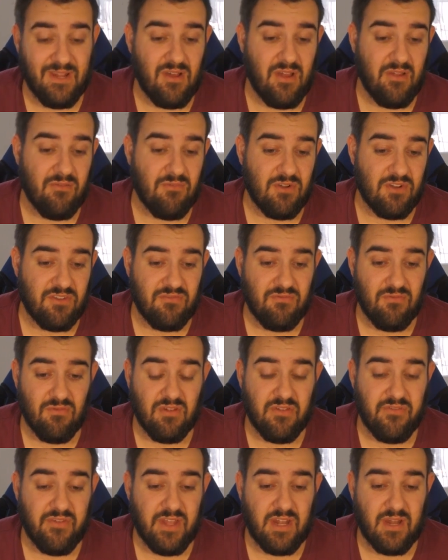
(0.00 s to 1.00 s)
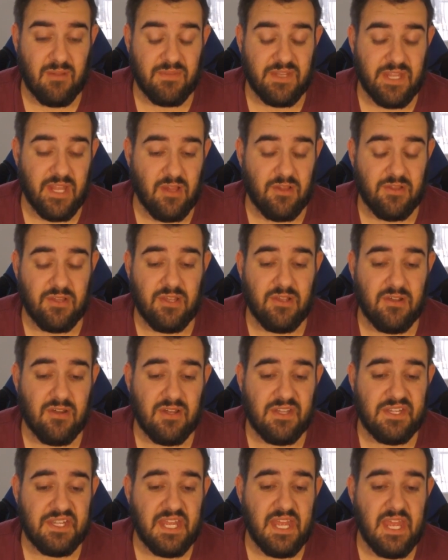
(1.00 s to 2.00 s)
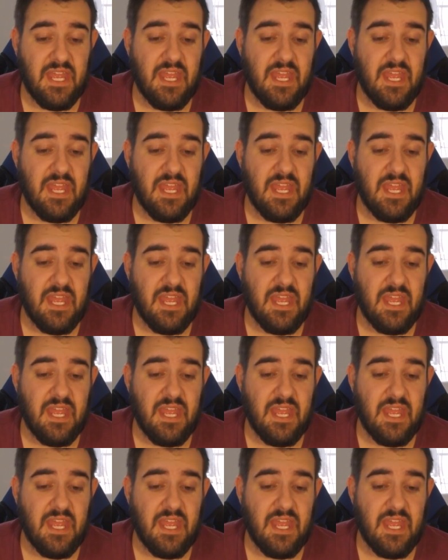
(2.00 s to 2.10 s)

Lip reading: I watched through all of it, and I'm telling you guys,